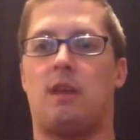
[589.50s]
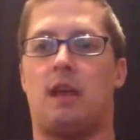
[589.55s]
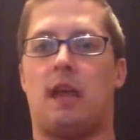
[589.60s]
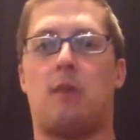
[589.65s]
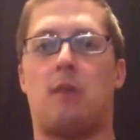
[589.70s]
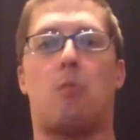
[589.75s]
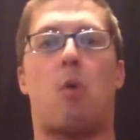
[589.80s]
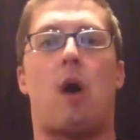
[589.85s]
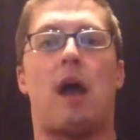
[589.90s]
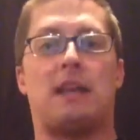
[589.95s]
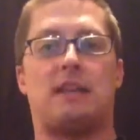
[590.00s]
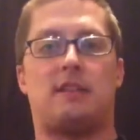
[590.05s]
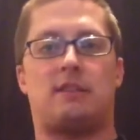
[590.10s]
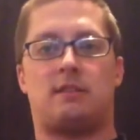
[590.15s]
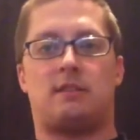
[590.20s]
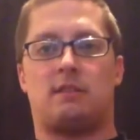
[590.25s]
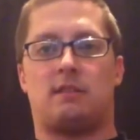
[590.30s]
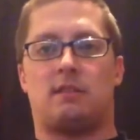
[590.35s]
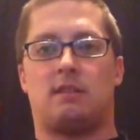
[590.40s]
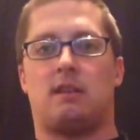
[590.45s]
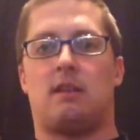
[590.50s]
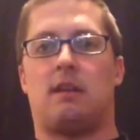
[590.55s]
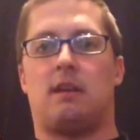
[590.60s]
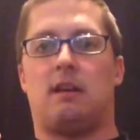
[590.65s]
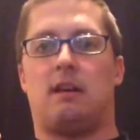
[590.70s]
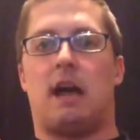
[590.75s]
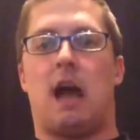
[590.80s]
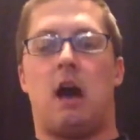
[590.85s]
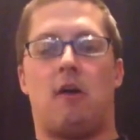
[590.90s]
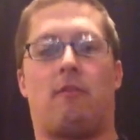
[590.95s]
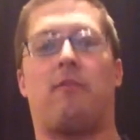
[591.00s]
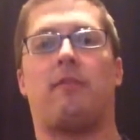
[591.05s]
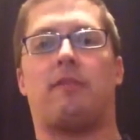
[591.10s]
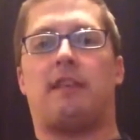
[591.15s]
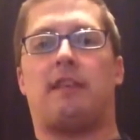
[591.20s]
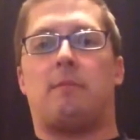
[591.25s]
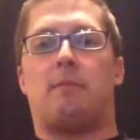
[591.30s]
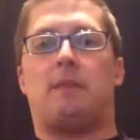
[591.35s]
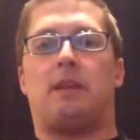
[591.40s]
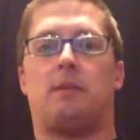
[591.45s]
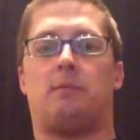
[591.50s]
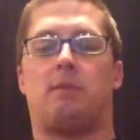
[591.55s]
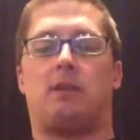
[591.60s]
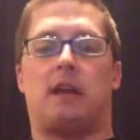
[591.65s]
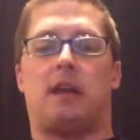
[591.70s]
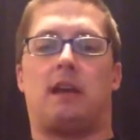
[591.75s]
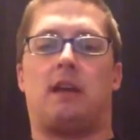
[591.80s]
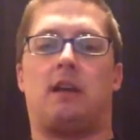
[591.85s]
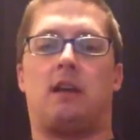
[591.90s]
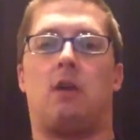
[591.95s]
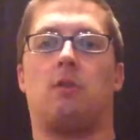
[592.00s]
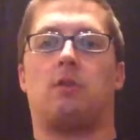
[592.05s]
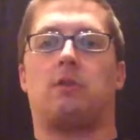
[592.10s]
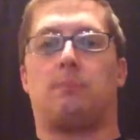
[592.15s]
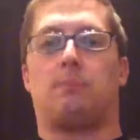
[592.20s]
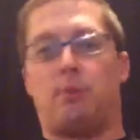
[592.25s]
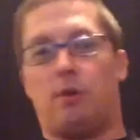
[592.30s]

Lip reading: white outfit that made him look like a ghost.